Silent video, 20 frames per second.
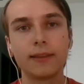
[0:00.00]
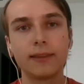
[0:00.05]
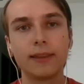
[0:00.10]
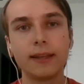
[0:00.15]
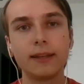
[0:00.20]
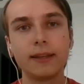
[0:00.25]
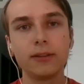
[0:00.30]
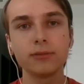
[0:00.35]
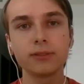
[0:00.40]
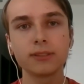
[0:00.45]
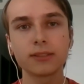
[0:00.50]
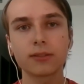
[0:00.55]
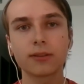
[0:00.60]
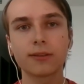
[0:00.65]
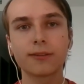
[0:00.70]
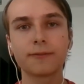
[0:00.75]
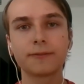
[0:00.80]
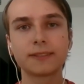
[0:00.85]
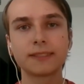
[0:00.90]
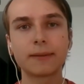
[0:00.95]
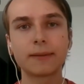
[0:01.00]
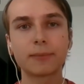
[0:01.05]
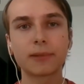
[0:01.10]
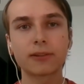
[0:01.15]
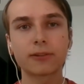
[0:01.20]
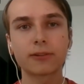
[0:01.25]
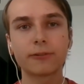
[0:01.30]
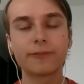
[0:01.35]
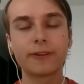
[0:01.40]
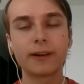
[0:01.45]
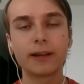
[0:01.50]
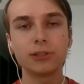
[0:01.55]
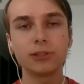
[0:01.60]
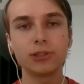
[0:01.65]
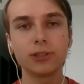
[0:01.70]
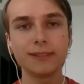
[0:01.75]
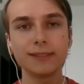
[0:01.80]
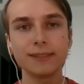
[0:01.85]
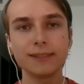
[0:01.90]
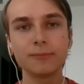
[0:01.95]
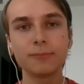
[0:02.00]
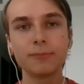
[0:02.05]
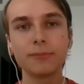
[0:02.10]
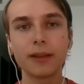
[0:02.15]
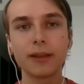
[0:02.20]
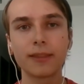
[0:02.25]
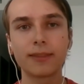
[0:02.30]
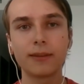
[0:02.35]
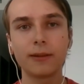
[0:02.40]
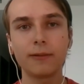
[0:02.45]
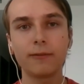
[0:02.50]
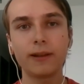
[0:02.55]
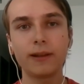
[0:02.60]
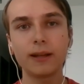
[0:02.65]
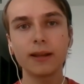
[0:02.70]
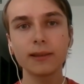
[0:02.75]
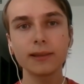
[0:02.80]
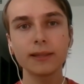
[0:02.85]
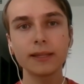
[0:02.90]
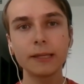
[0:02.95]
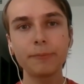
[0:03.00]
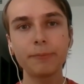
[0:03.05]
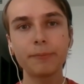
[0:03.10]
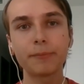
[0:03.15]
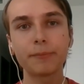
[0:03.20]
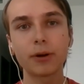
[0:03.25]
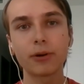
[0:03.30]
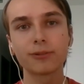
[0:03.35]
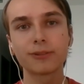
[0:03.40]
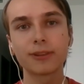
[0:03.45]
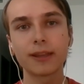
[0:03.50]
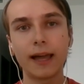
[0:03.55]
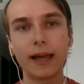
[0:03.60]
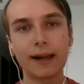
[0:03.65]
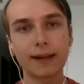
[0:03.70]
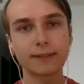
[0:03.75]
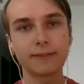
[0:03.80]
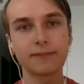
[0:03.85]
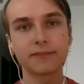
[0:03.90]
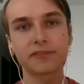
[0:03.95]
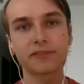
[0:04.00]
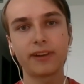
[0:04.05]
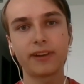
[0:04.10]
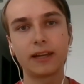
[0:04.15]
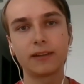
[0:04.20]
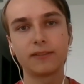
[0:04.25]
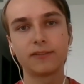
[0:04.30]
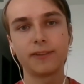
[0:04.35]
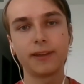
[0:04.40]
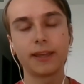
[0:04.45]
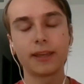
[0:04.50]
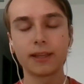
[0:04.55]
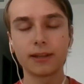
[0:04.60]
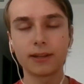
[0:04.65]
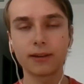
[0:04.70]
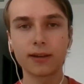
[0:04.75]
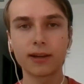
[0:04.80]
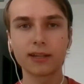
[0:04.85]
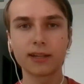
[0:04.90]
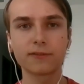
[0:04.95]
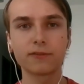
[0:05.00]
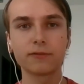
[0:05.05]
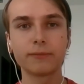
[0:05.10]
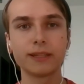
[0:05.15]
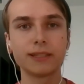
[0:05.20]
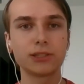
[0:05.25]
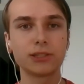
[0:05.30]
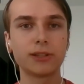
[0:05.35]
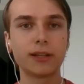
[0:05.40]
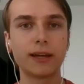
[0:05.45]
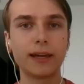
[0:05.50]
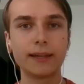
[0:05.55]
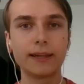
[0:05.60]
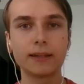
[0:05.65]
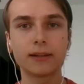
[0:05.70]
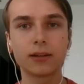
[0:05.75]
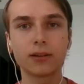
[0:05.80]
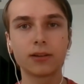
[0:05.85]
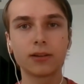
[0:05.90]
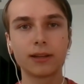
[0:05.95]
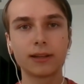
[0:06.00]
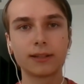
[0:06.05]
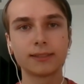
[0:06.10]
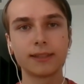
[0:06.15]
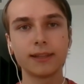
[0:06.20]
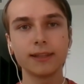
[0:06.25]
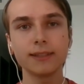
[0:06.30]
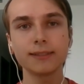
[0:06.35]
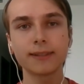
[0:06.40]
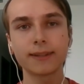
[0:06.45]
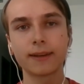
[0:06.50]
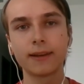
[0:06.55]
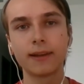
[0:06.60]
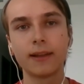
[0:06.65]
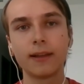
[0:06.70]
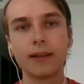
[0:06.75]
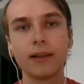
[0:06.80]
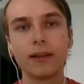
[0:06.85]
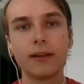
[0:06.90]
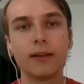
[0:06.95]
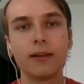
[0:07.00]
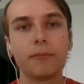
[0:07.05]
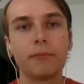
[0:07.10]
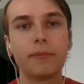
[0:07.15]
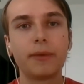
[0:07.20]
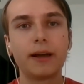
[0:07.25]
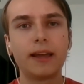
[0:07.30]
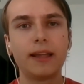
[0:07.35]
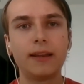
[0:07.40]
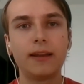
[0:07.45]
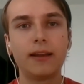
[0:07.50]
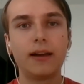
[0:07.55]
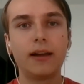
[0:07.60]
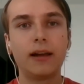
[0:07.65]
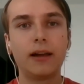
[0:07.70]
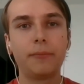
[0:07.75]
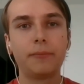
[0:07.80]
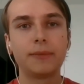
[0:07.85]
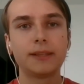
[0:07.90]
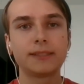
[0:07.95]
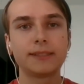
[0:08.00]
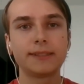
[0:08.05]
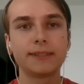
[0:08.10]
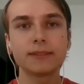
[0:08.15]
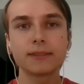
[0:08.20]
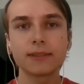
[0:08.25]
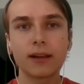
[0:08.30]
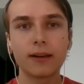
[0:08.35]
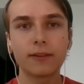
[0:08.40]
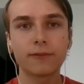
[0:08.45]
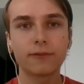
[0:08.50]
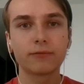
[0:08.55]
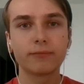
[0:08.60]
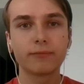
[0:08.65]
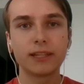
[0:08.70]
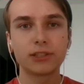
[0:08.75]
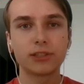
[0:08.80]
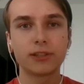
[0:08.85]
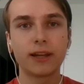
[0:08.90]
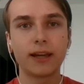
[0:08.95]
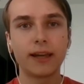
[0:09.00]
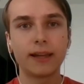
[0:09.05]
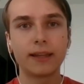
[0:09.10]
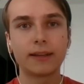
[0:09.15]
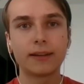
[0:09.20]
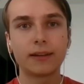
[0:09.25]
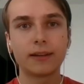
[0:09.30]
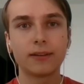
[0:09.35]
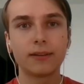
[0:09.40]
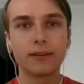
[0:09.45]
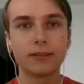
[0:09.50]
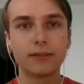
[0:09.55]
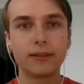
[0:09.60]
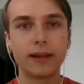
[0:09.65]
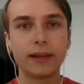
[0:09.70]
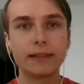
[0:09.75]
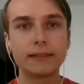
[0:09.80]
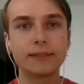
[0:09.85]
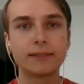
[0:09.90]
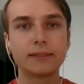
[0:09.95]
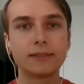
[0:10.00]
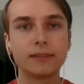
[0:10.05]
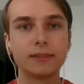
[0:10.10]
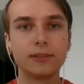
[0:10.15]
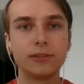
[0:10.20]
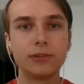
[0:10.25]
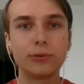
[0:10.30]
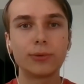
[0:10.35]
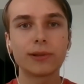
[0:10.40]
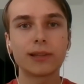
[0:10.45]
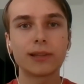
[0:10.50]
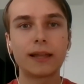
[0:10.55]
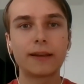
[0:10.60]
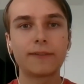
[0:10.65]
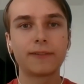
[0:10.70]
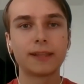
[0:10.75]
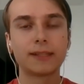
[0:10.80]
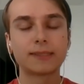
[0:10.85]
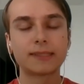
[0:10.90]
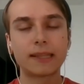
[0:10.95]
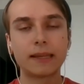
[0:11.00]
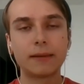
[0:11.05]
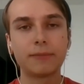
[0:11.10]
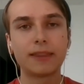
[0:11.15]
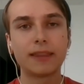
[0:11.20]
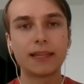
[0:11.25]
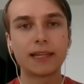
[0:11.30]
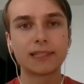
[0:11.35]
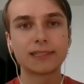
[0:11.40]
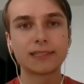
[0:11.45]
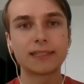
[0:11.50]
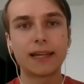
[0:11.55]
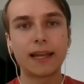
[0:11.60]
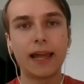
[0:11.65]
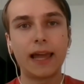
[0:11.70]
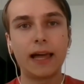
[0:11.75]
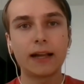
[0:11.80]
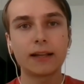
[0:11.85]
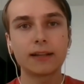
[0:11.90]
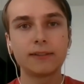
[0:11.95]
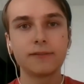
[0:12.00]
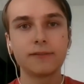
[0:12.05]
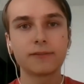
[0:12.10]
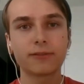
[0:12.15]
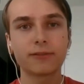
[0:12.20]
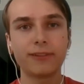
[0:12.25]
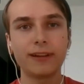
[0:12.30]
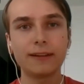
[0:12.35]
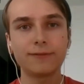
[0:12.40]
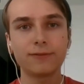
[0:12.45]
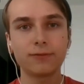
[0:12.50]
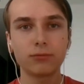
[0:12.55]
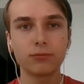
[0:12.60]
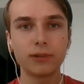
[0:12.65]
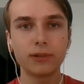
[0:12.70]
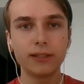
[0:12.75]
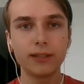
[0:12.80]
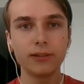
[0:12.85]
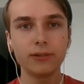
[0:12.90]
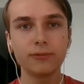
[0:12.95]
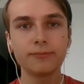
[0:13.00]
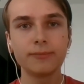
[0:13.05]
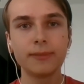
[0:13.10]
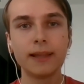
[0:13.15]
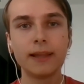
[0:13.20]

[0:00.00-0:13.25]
they do serve similar functions. Theoretically, both active graph and confirmation height could exist. But since confirmation height does do a lot of the same things that active graph would do,